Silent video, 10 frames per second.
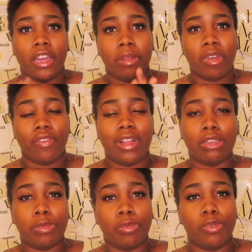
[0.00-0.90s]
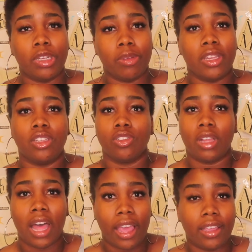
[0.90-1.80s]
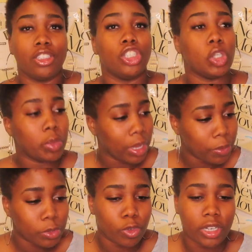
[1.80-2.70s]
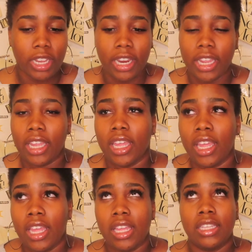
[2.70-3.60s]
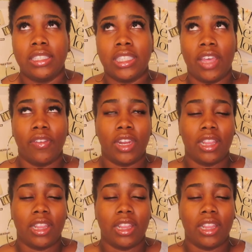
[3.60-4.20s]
I did my follow-up appointment in July and she told me I was 187,